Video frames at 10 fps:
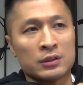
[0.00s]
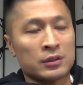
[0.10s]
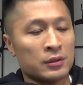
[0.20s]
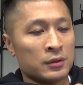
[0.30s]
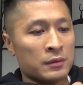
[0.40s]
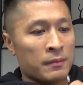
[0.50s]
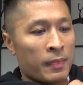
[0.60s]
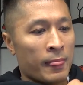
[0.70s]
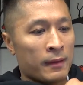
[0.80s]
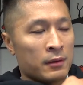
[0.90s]
So,
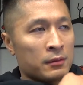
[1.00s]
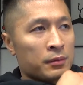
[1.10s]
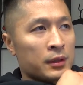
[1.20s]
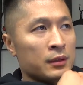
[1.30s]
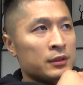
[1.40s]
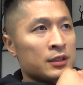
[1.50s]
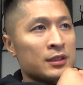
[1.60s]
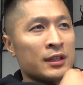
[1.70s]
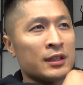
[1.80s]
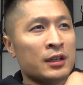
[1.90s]
but
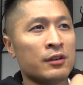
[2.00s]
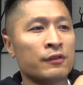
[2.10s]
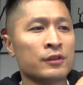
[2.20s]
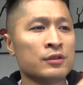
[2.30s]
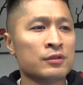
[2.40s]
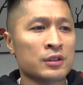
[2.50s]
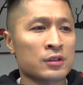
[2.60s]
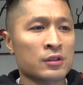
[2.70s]
since I didn't hear from you such a